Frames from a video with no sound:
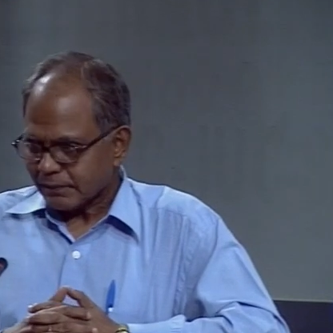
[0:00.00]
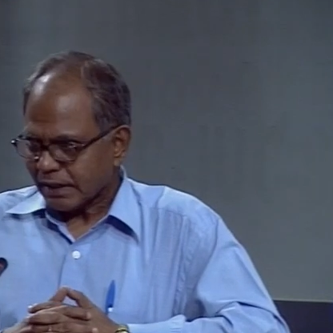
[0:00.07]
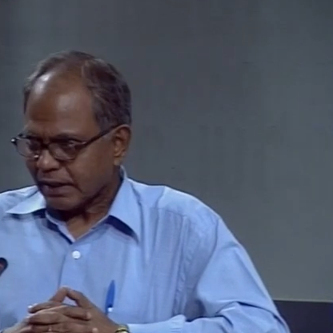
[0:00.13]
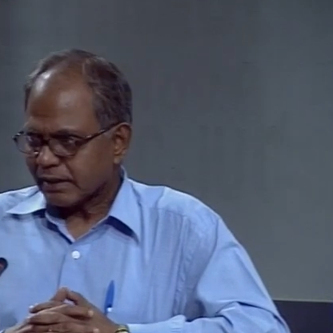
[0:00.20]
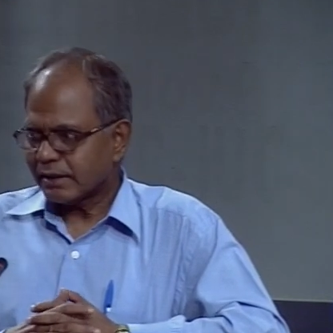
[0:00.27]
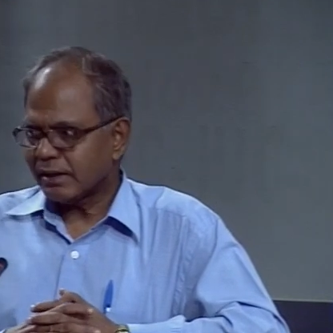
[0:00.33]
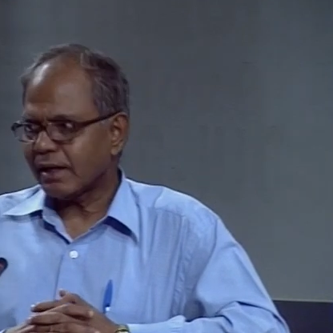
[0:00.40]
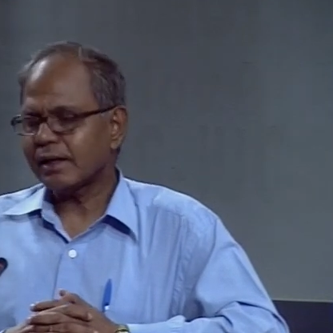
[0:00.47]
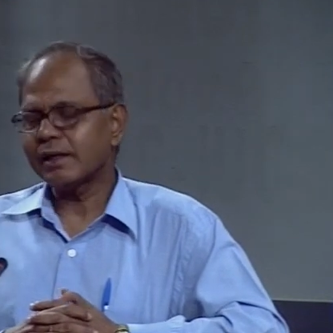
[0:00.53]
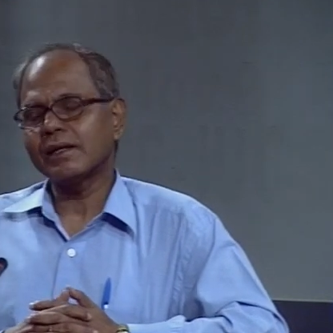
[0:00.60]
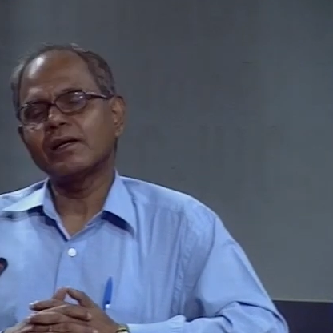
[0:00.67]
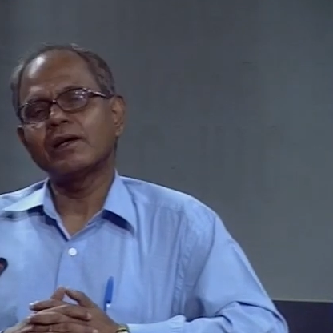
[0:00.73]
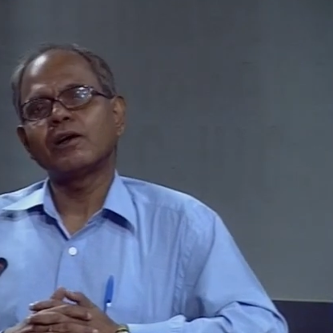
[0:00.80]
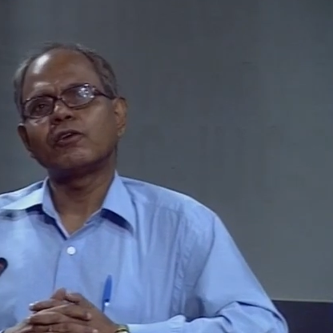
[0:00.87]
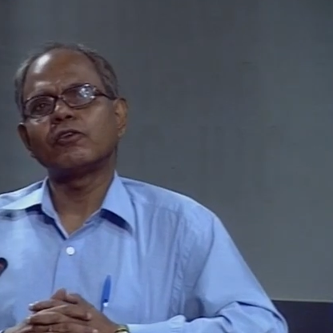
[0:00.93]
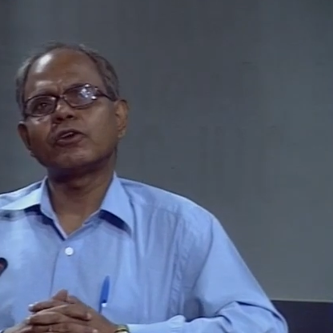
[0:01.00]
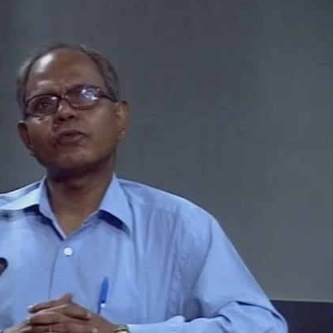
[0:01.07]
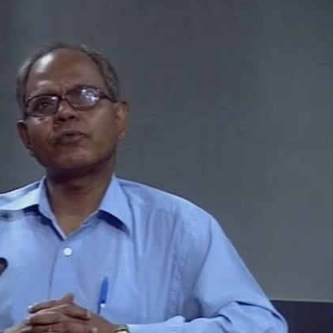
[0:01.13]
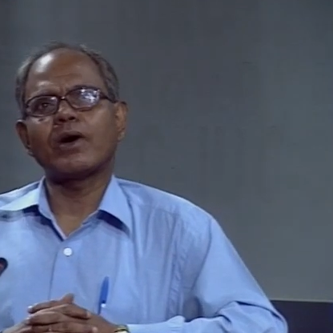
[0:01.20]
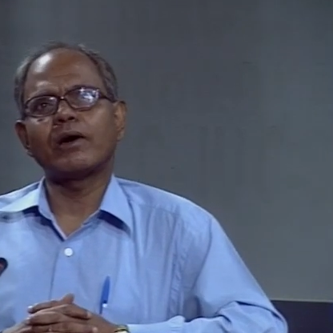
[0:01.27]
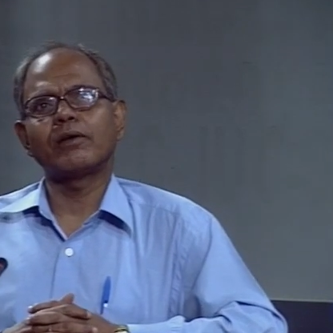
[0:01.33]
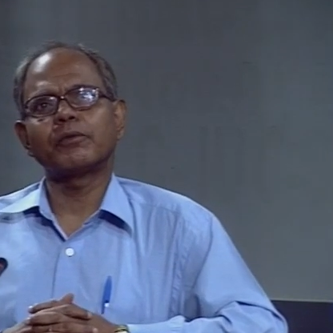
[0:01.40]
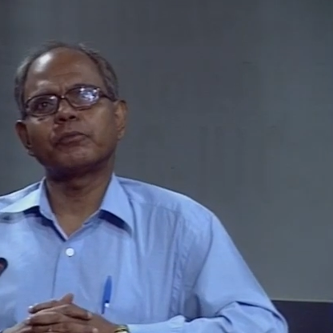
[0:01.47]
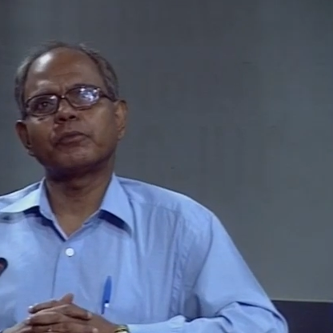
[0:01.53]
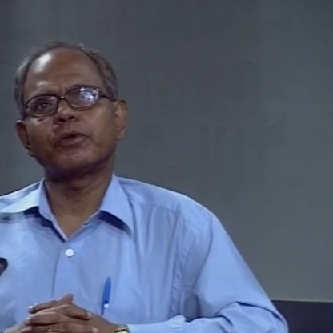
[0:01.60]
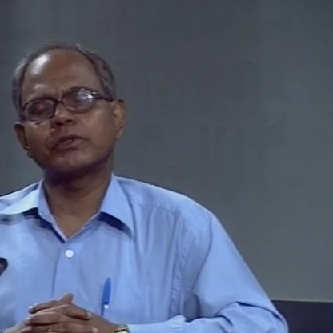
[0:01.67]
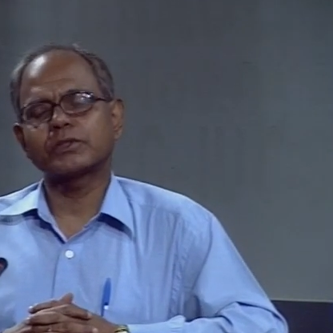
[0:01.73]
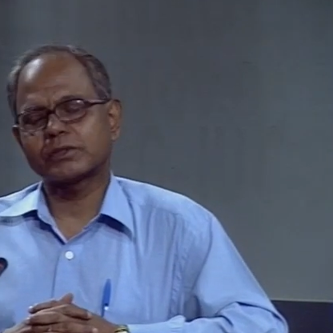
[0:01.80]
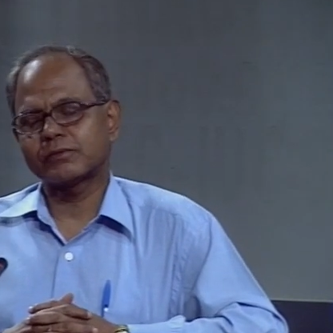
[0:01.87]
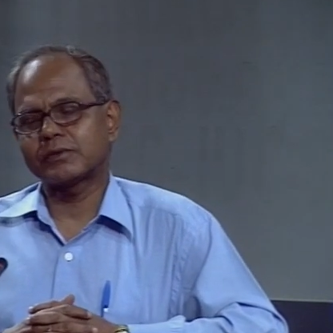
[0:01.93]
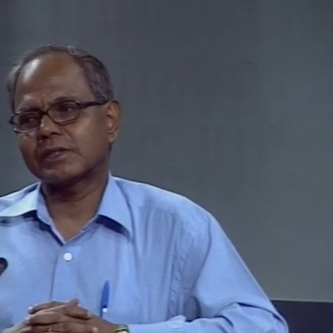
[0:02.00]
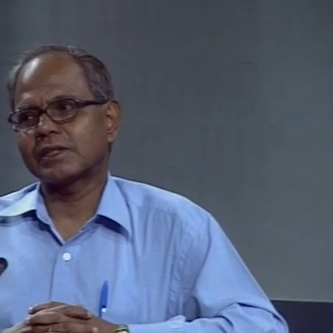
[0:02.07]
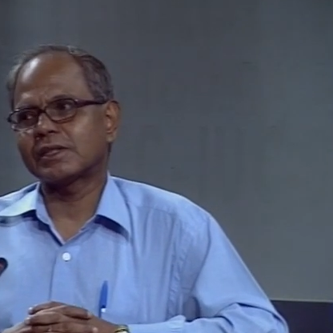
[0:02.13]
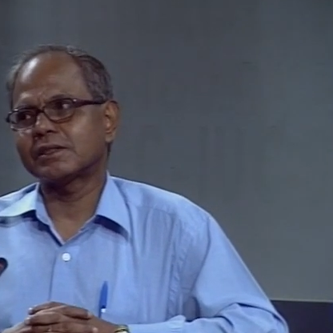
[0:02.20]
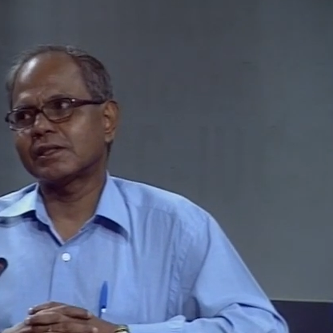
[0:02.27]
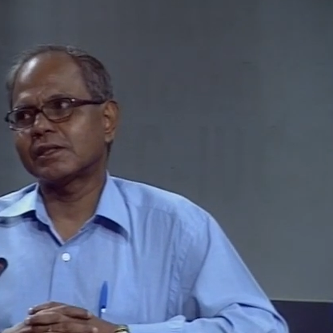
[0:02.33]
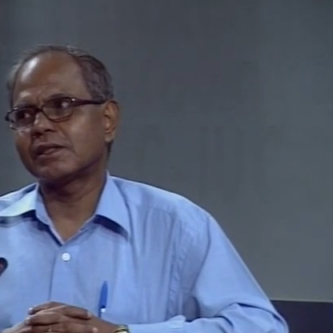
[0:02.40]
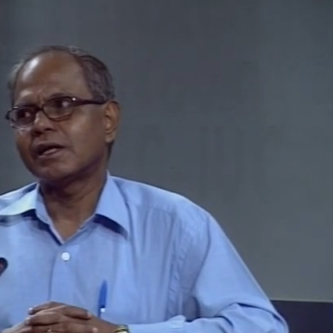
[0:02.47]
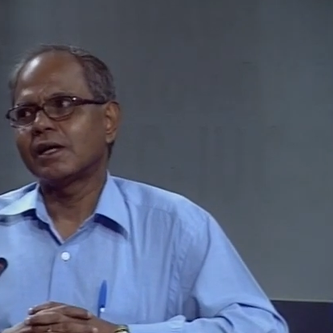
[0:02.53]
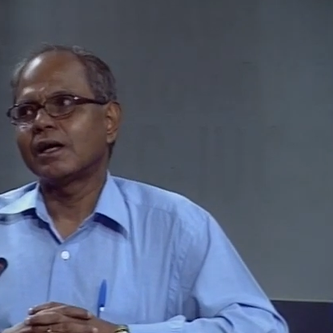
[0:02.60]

Then we found most of the cases